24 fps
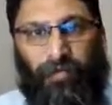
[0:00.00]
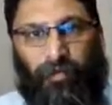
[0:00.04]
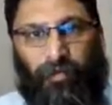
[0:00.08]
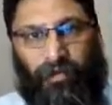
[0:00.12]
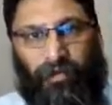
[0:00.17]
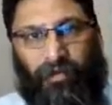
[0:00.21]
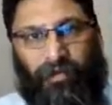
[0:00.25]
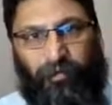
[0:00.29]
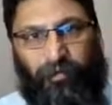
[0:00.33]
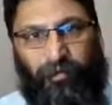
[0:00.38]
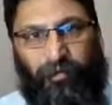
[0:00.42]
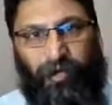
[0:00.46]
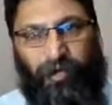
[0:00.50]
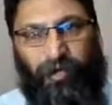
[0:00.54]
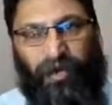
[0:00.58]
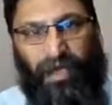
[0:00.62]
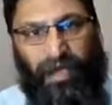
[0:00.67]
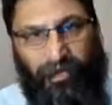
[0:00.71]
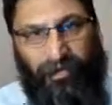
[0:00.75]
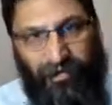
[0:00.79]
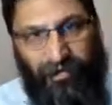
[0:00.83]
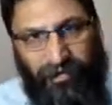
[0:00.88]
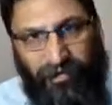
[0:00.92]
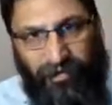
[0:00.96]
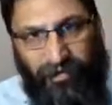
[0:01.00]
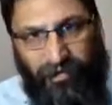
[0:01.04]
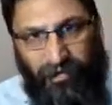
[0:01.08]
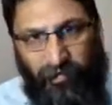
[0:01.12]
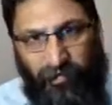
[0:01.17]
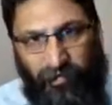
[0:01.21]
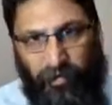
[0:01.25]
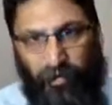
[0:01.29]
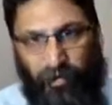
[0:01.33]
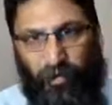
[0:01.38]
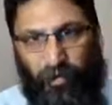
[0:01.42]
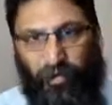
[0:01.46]
we're healthy
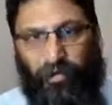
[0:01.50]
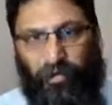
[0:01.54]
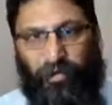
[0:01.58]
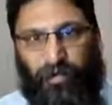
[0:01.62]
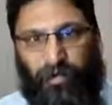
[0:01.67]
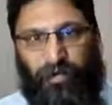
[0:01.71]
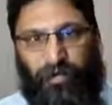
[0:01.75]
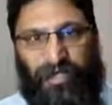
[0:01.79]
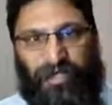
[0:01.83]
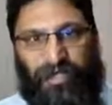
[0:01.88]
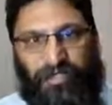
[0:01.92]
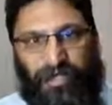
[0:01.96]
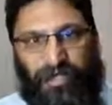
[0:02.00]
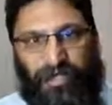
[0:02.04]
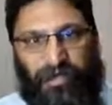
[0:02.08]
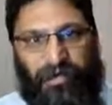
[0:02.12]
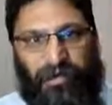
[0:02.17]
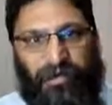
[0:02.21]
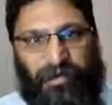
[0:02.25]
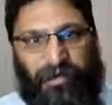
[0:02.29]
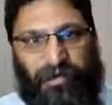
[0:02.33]
with what we're eating.